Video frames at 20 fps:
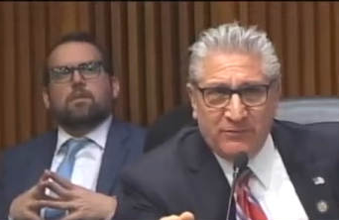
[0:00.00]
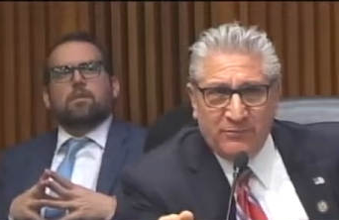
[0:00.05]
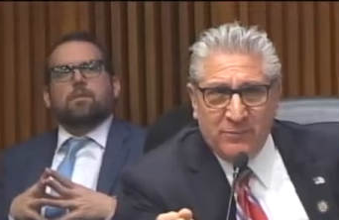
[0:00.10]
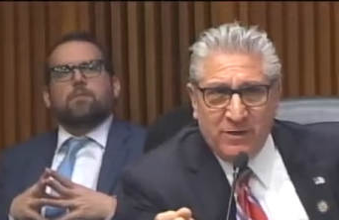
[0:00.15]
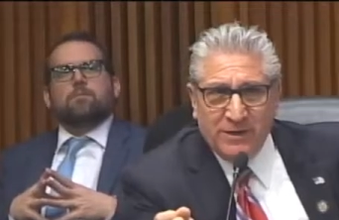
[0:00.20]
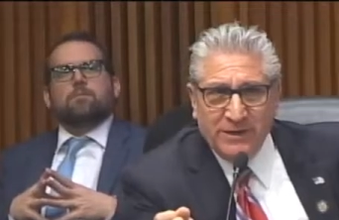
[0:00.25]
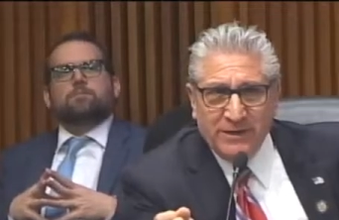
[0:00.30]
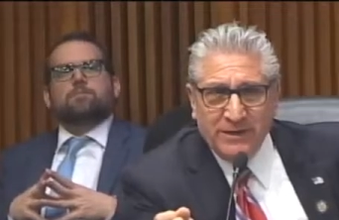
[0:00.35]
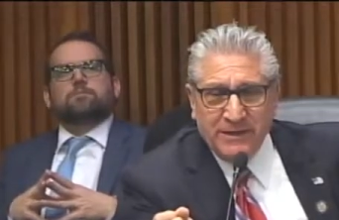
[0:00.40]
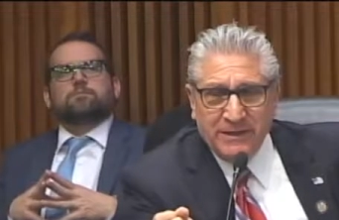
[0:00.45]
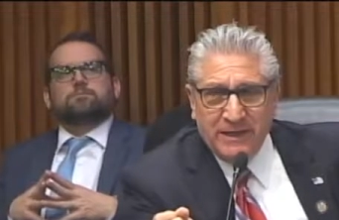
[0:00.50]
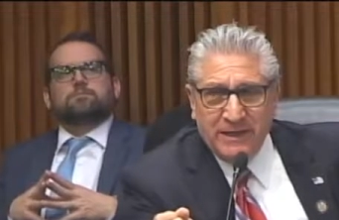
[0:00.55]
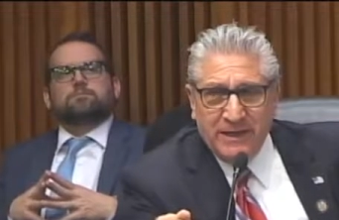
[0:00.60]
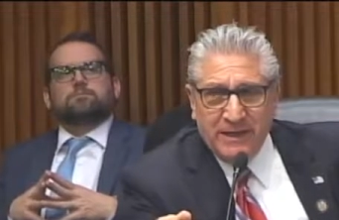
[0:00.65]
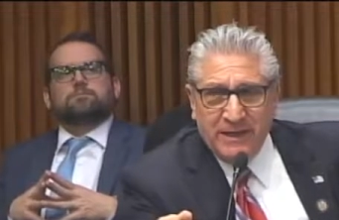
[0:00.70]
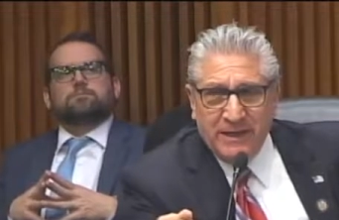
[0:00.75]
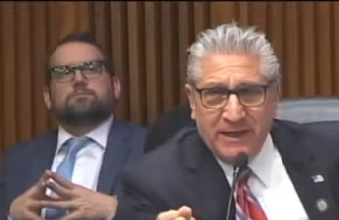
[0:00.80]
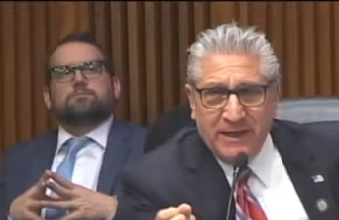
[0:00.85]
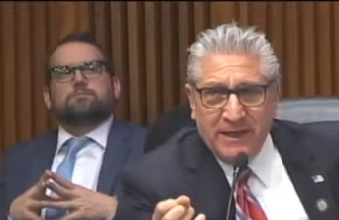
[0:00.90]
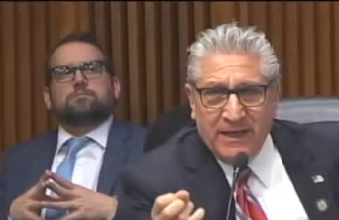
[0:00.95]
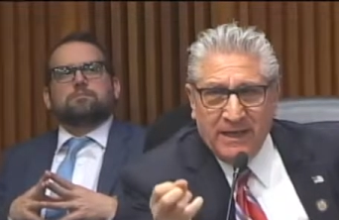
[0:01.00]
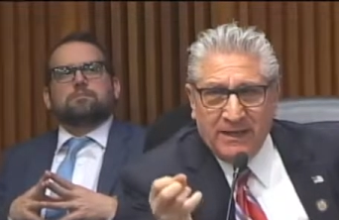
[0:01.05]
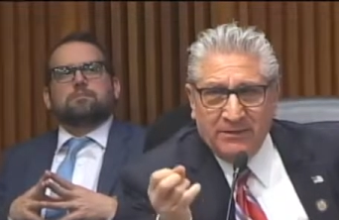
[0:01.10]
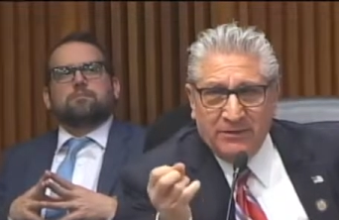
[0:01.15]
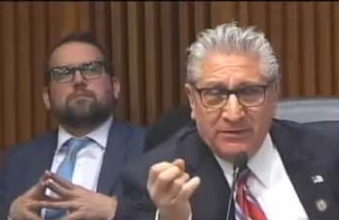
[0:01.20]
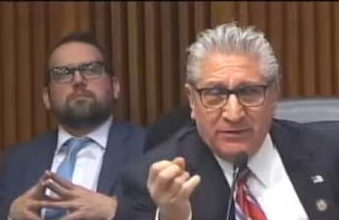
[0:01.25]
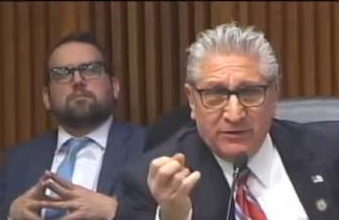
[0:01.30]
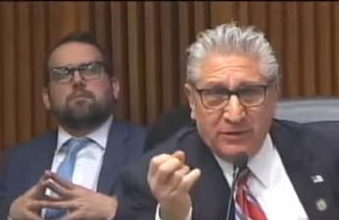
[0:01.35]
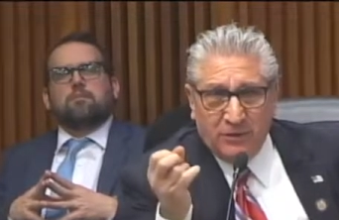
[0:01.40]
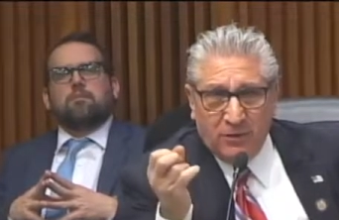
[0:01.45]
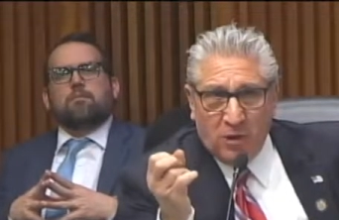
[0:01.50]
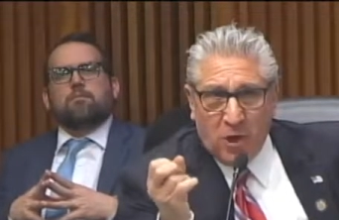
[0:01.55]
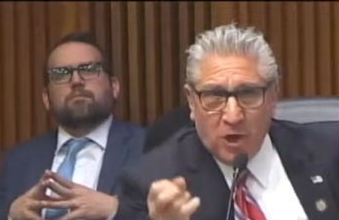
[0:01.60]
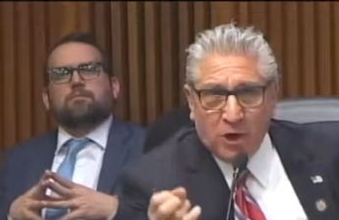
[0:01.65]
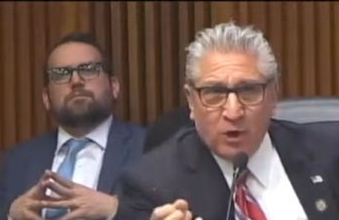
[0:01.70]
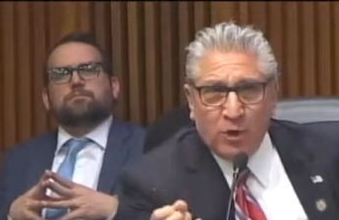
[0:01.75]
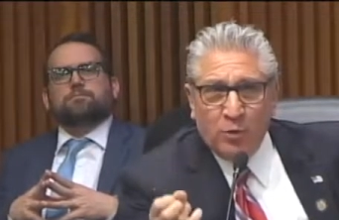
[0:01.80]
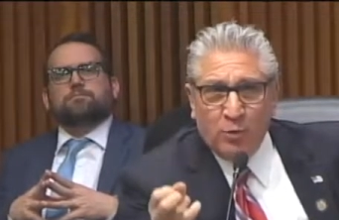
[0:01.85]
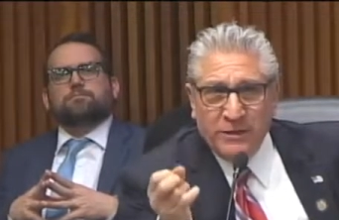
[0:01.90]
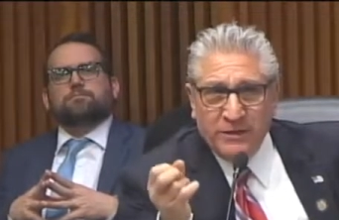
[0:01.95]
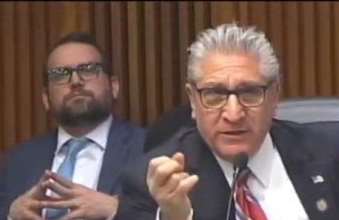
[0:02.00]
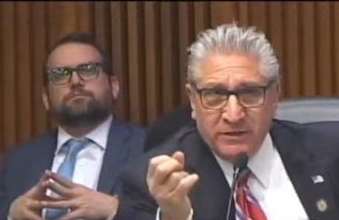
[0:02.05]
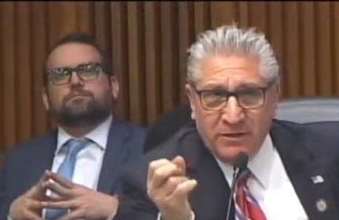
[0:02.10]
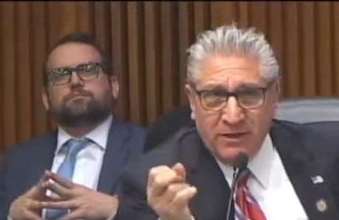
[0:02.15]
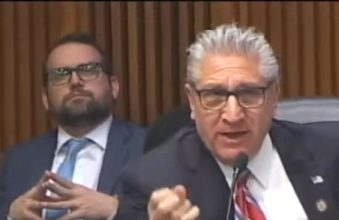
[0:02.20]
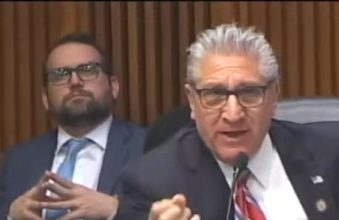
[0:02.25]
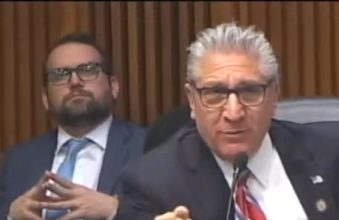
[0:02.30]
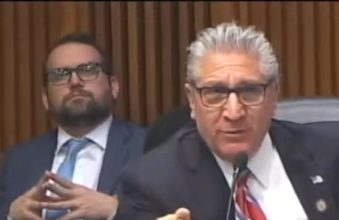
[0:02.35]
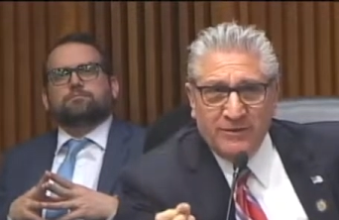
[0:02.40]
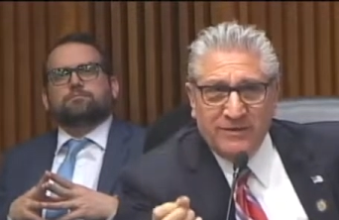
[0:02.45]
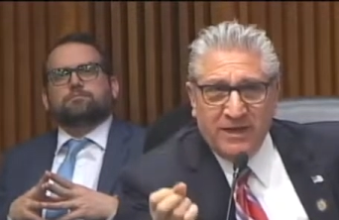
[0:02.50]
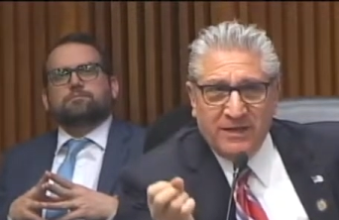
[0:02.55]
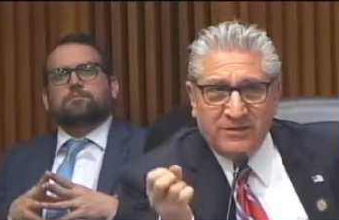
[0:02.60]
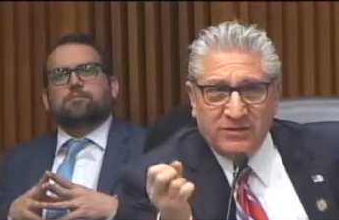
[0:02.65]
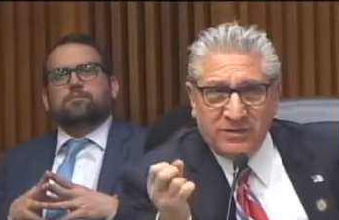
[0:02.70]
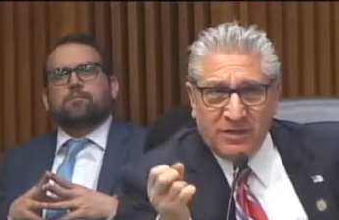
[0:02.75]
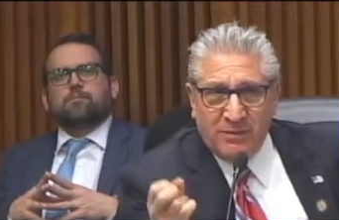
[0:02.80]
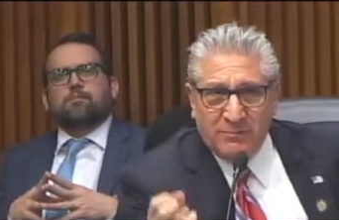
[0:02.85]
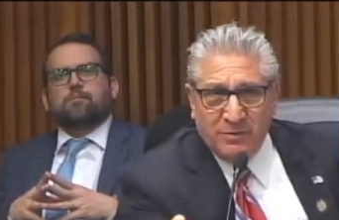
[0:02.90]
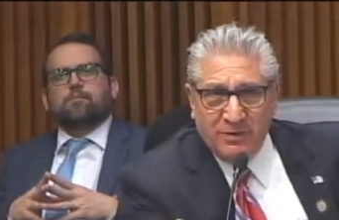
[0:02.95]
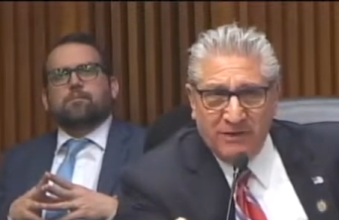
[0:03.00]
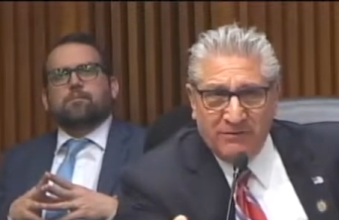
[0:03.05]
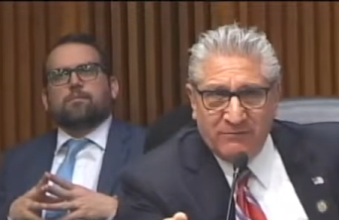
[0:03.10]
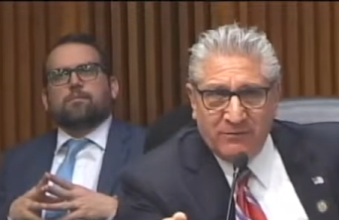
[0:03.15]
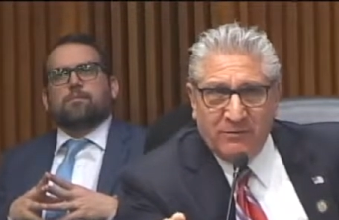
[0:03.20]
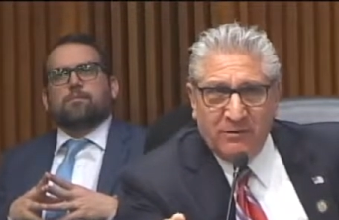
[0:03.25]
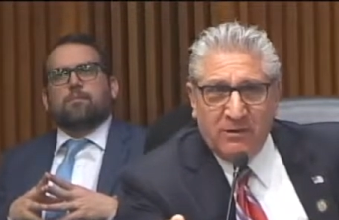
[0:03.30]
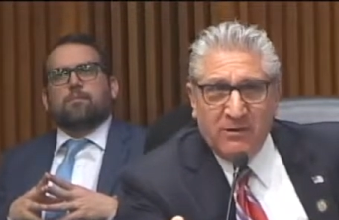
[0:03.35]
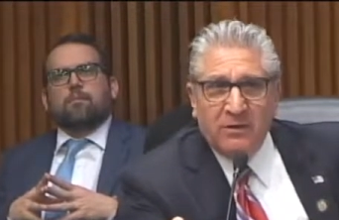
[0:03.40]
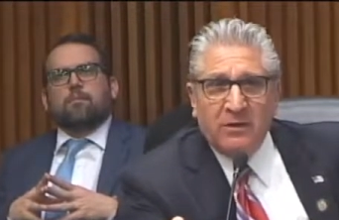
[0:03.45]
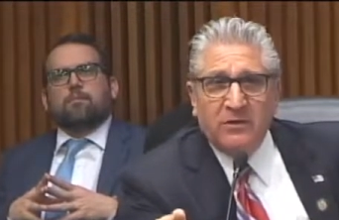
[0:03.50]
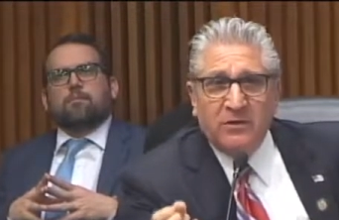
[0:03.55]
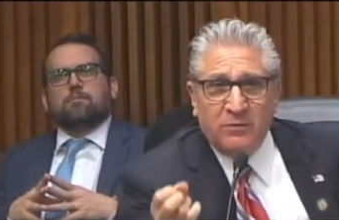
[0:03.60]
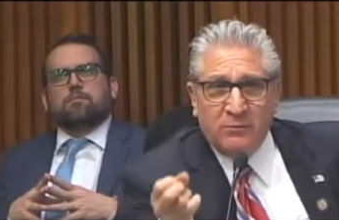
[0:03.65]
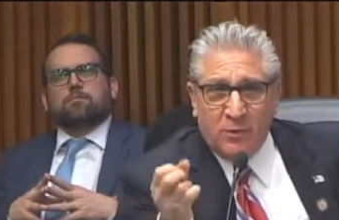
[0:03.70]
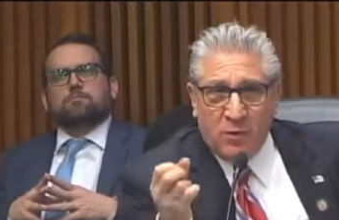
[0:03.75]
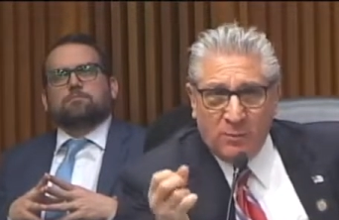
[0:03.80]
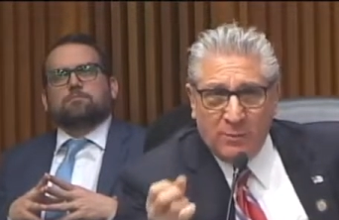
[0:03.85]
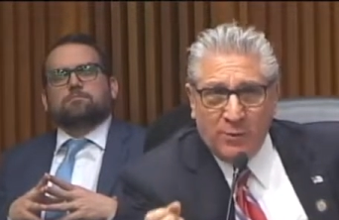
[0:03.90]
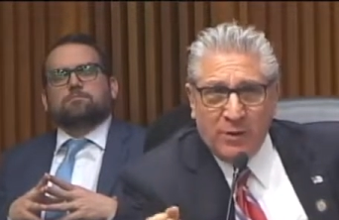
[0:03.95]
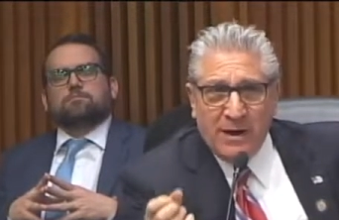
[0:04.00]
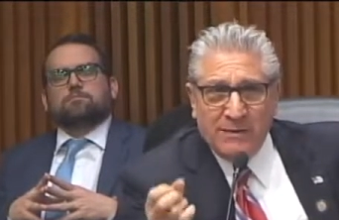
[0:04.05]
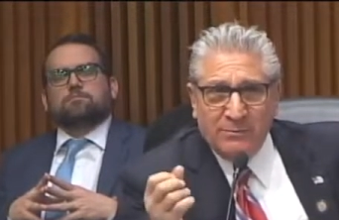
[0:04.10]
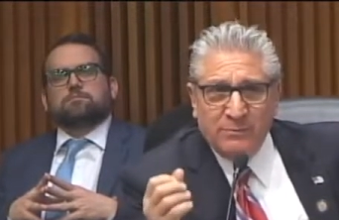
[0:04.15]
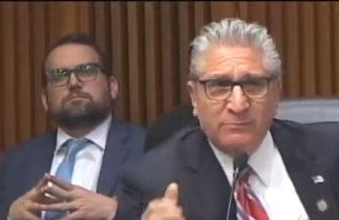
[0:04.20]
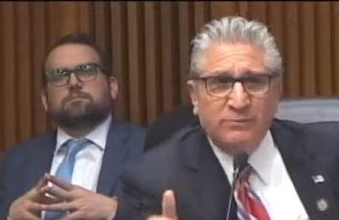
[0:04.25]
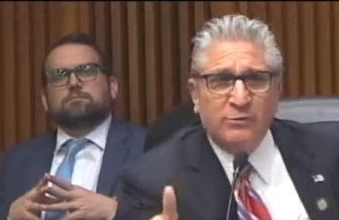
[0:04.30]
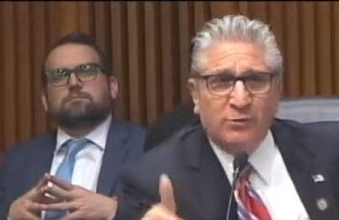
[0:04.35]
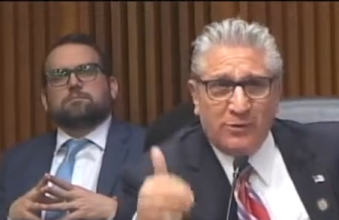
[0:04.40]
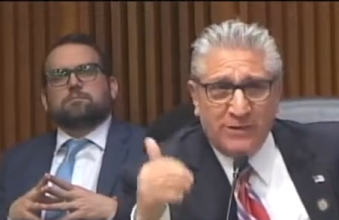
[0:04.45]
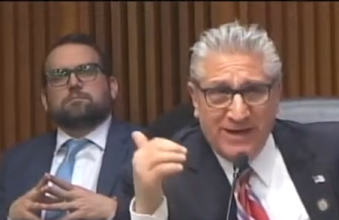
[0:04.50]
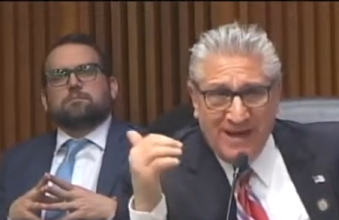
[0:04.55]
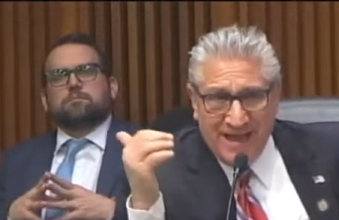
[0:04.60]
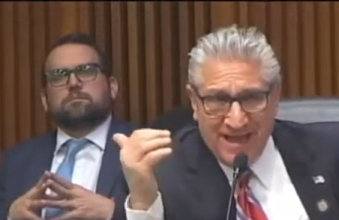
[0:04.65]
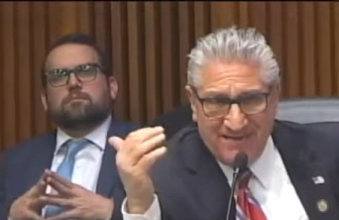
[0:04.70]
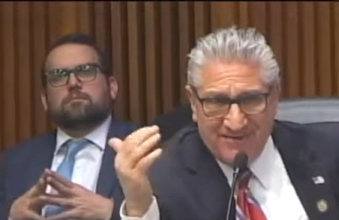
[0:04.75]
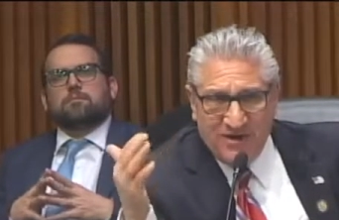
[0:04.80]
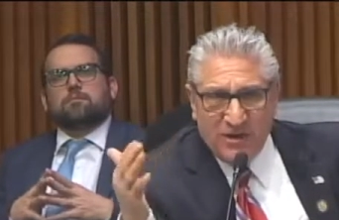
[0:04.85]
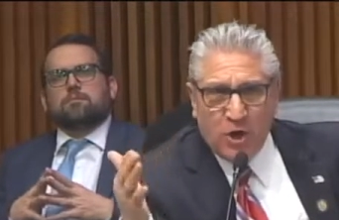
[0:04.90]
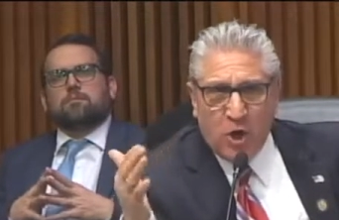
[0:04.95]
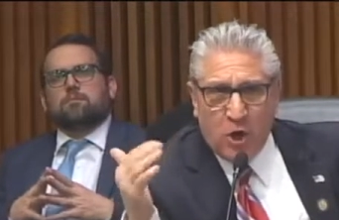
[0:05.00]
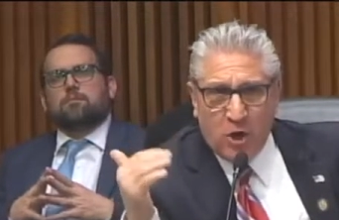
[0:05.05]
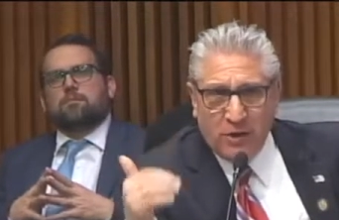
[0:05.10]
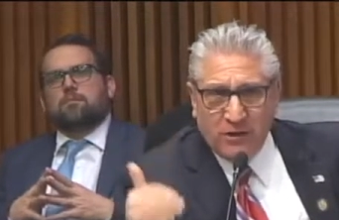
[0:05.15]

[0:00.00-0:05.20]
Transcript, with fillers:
Speaker 1: money. And Yeah. the longer we delay with that sub-level, the more problems we're going to have on all